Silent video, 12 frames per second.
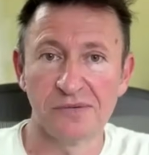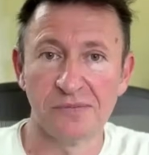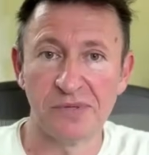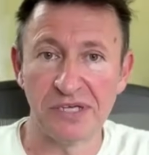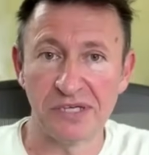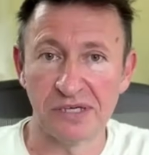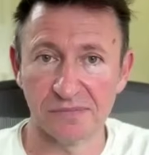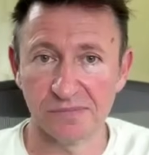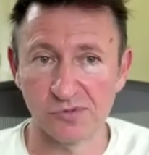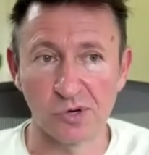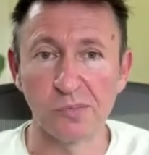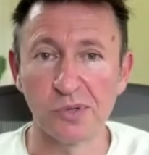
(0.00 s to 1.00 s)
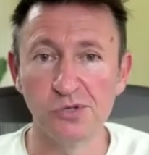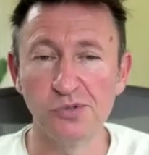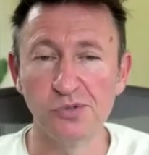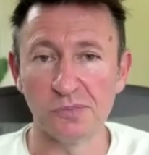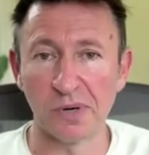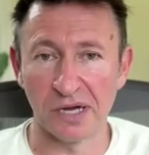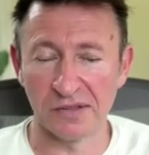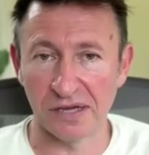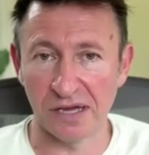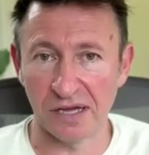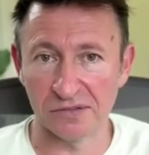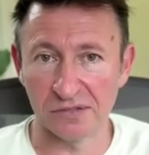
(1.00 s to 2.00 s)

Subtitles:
being sort of polluted by that